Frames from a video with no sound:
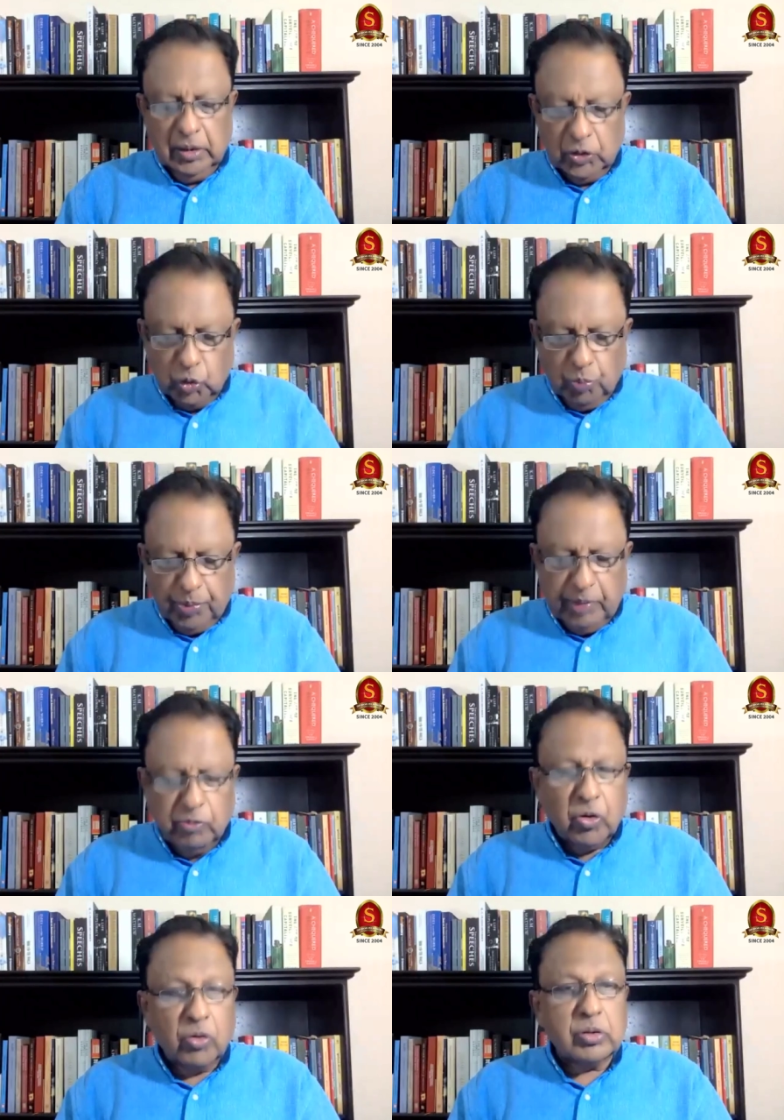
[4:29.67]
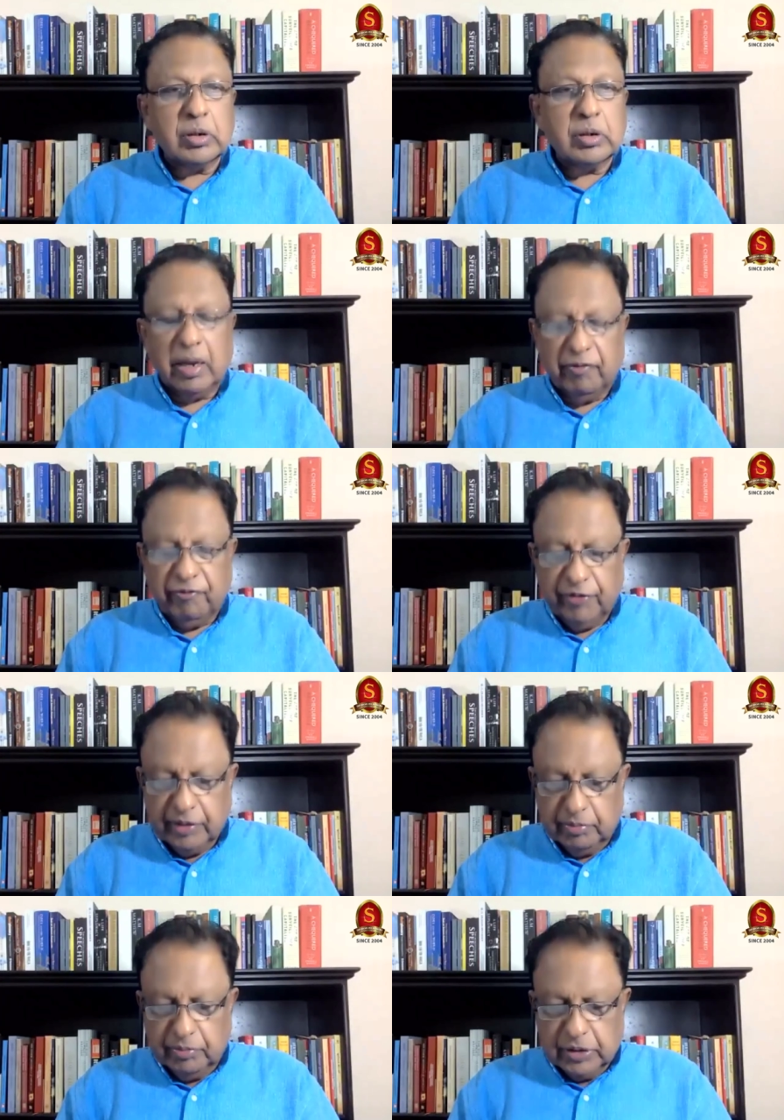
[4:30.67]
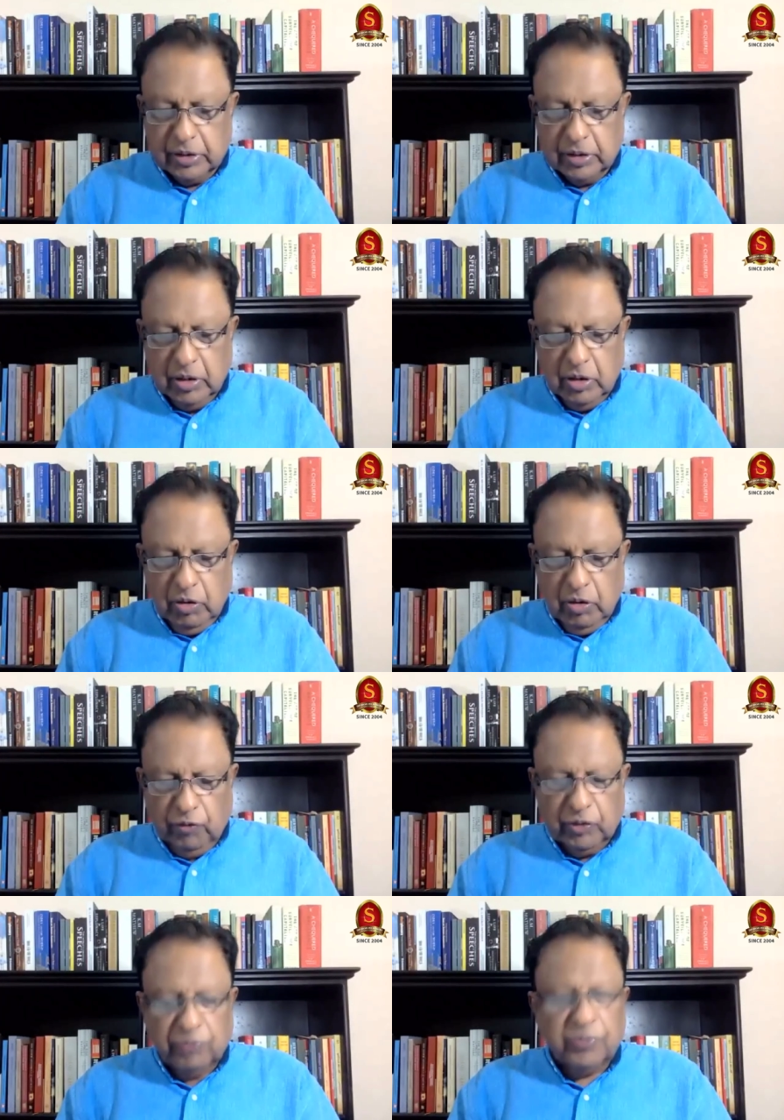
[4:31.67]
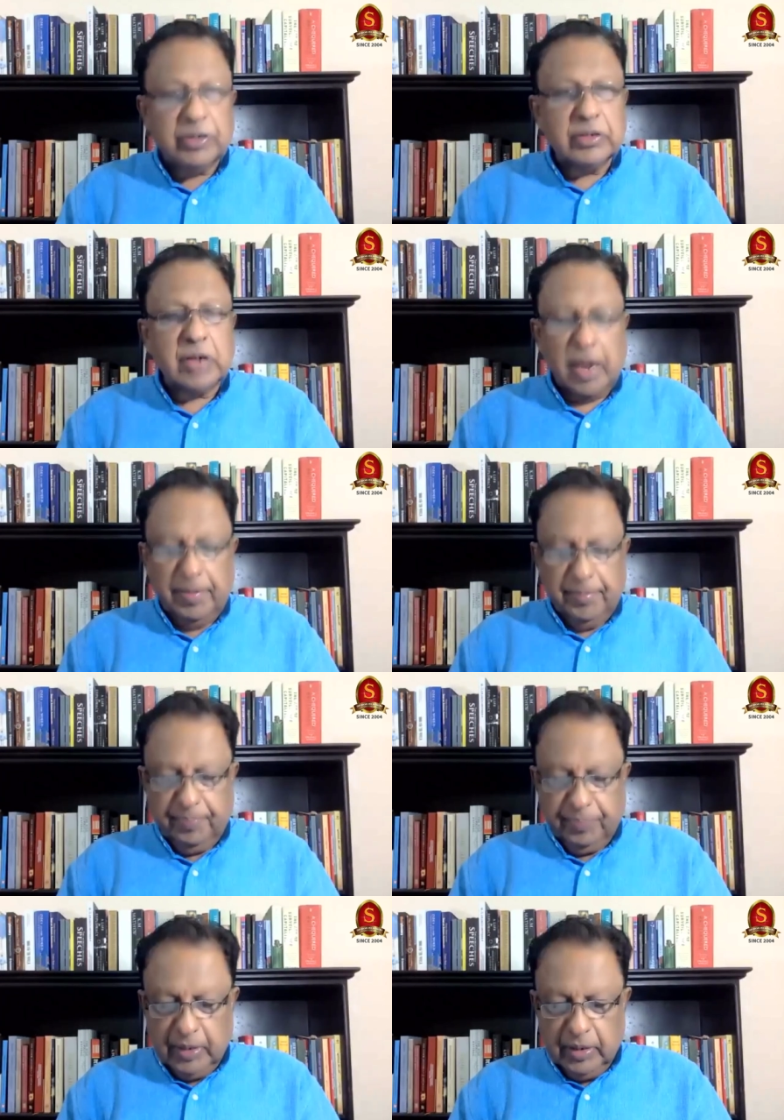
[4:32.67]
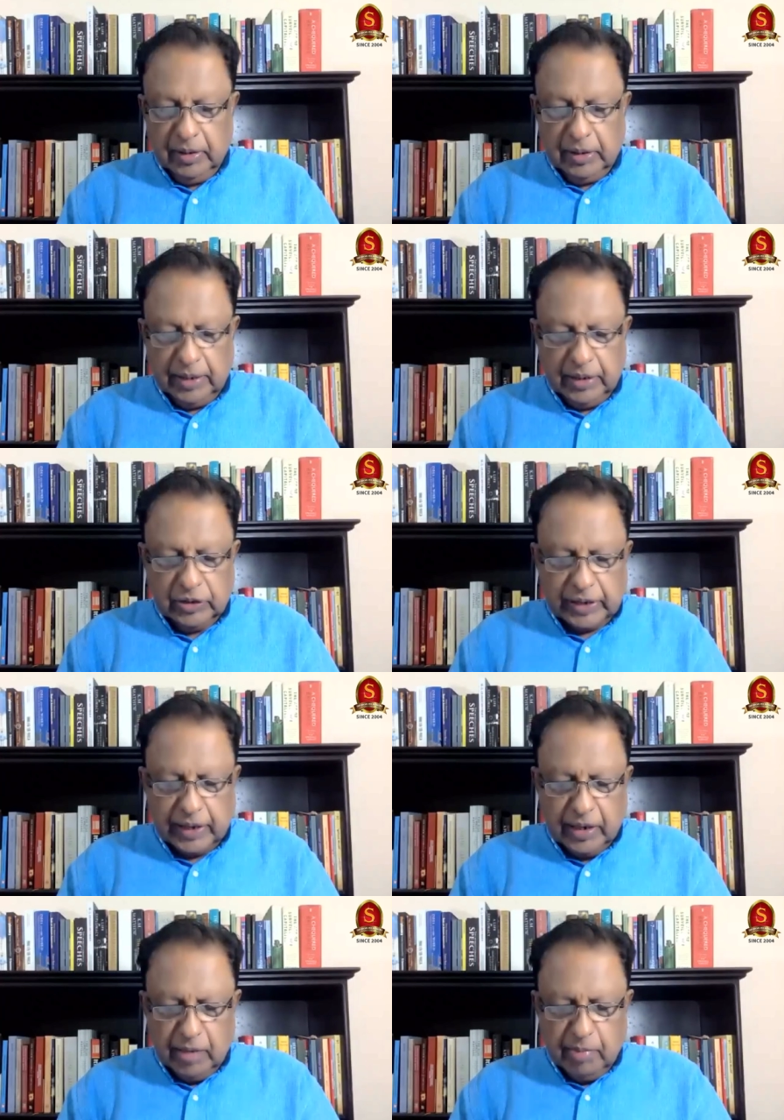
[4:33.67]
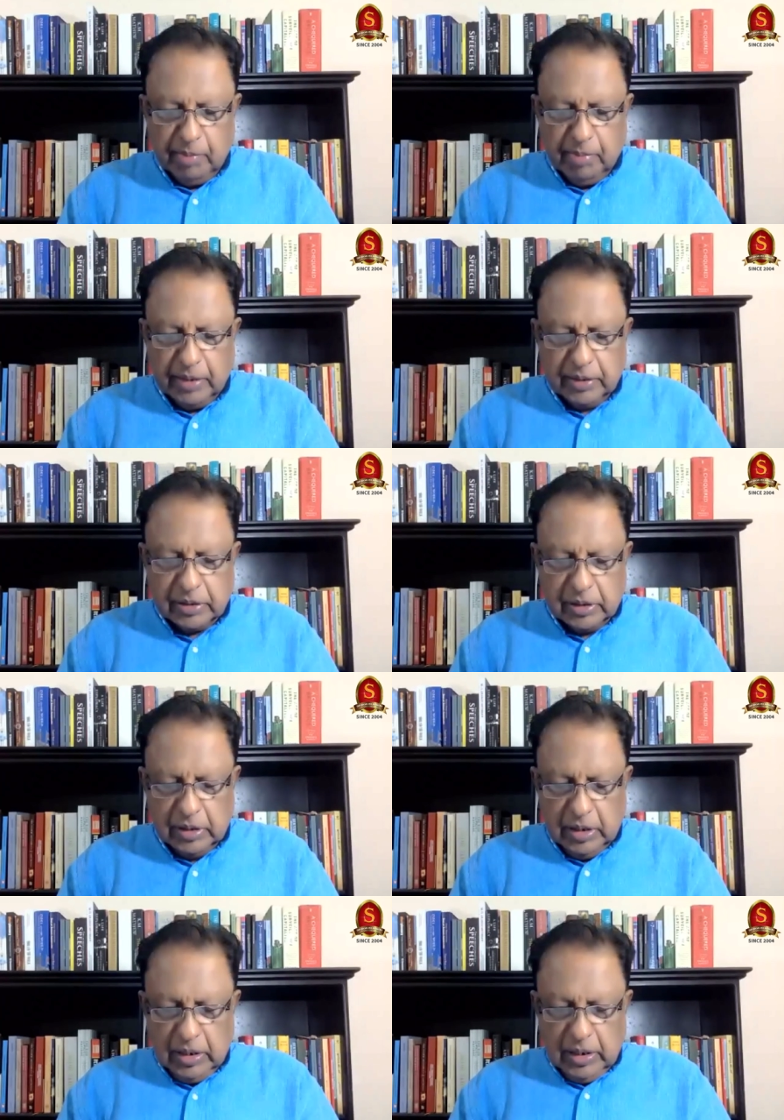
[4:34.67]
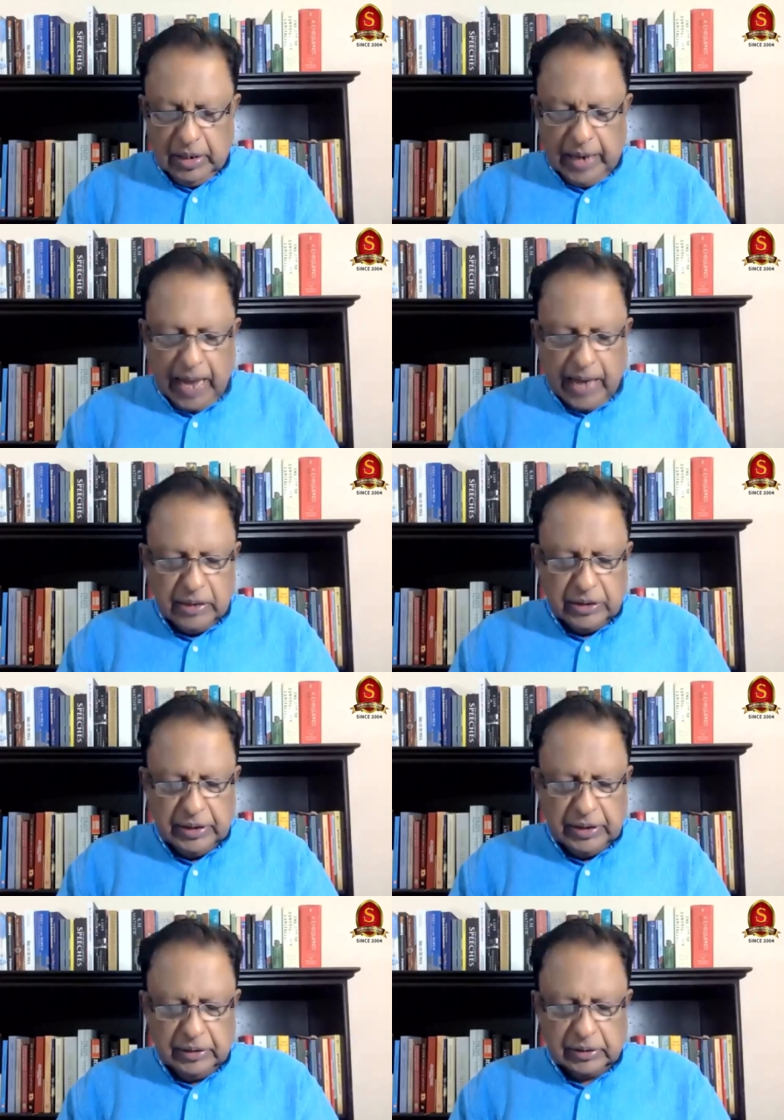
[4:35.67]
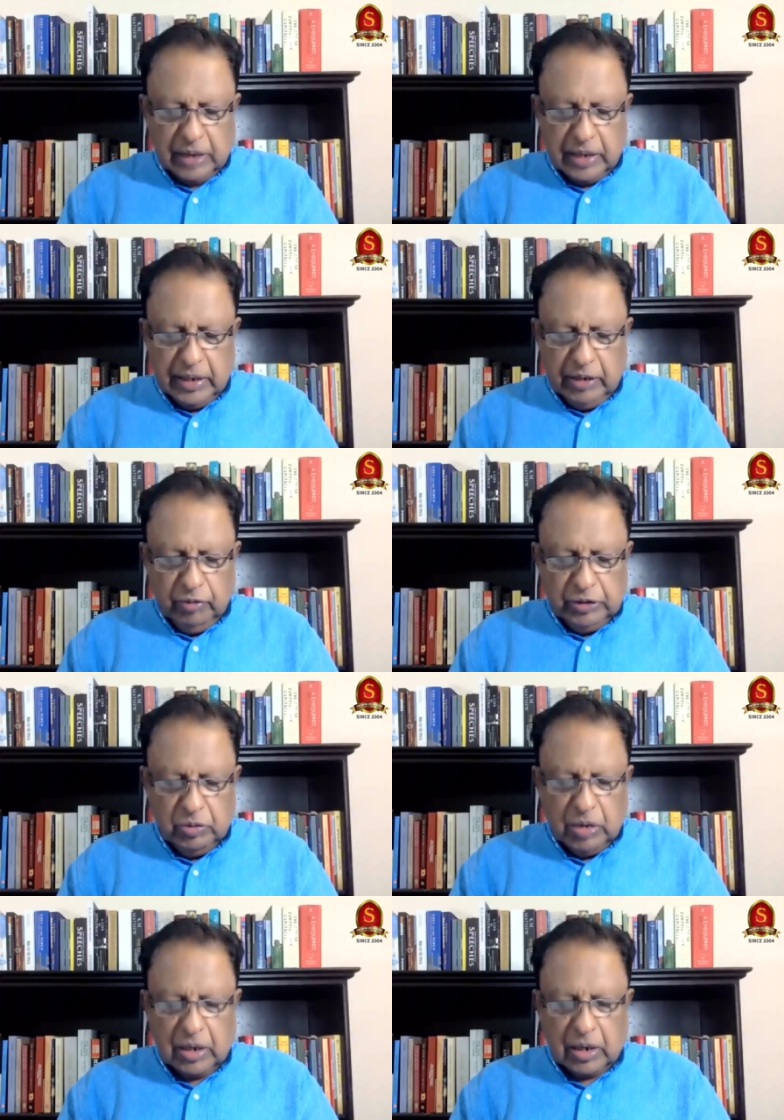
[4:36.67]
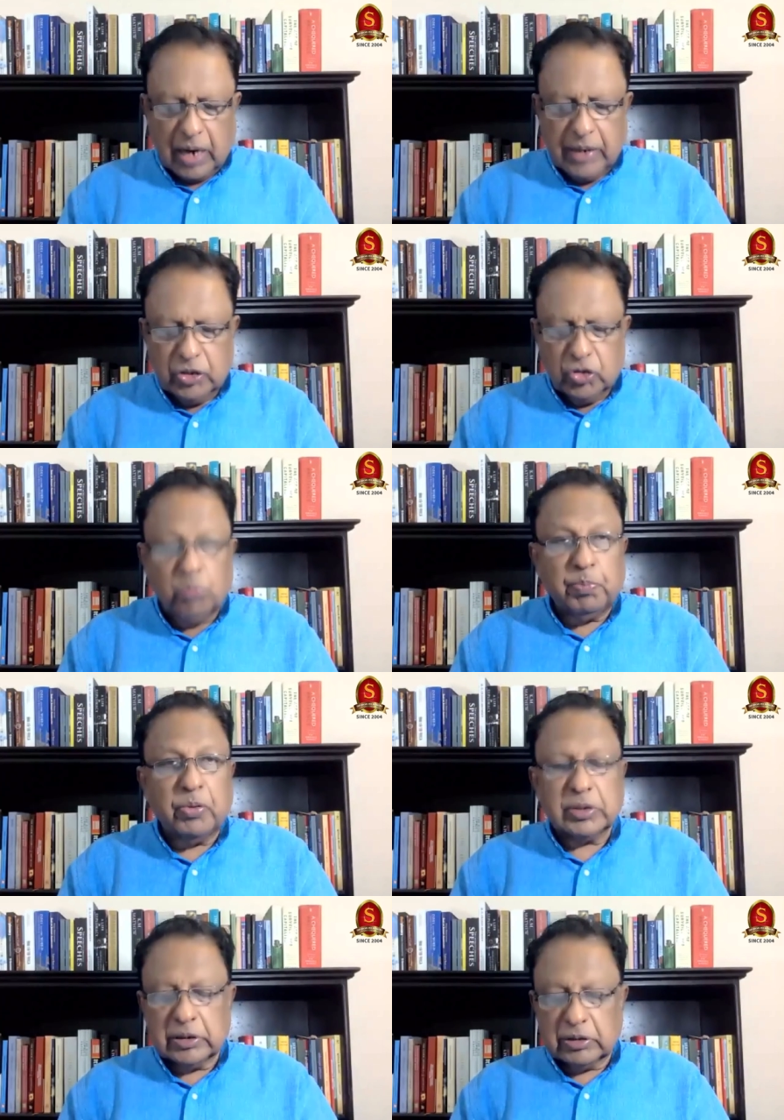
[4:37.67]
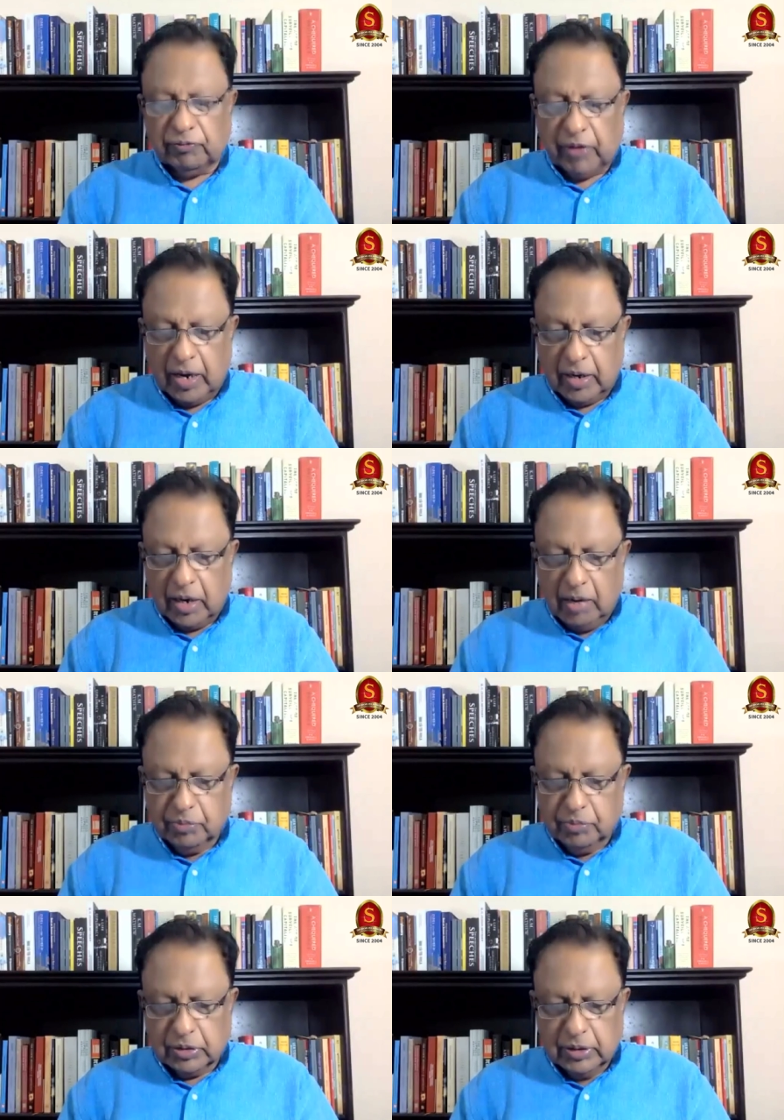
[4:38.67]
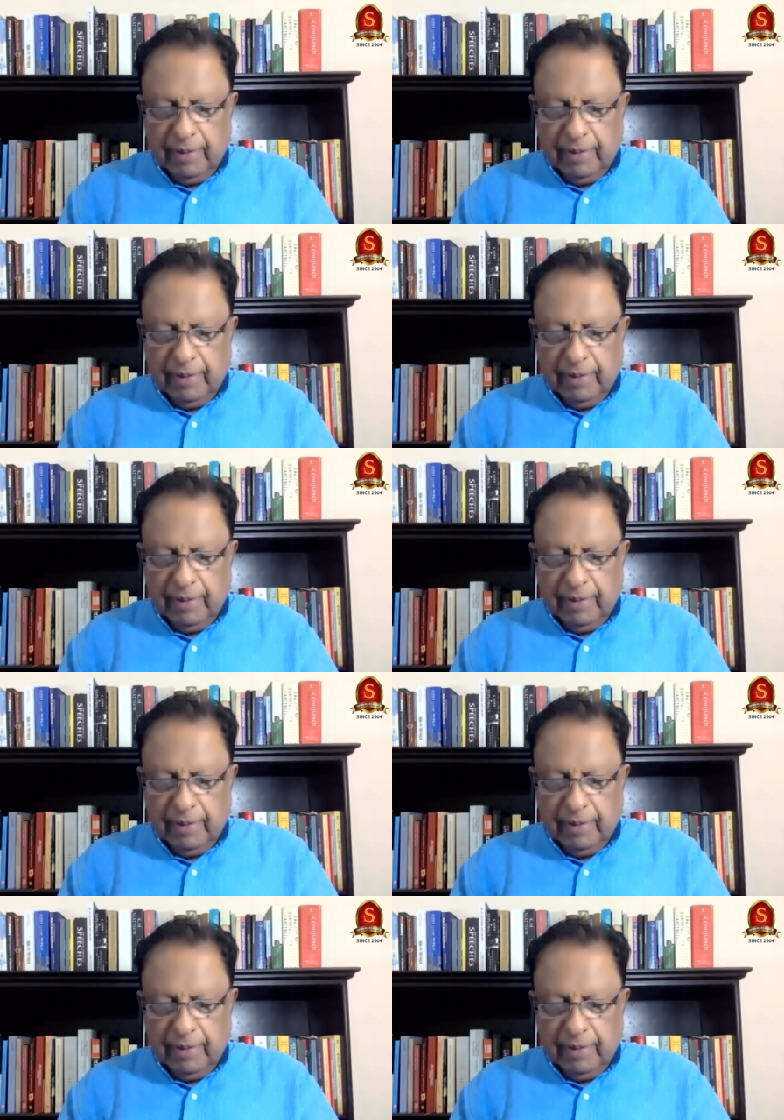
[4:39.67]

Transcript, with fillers: the Supreme Court affirmed for the first time that the Second Amendment guarantees an individual right to possess firearms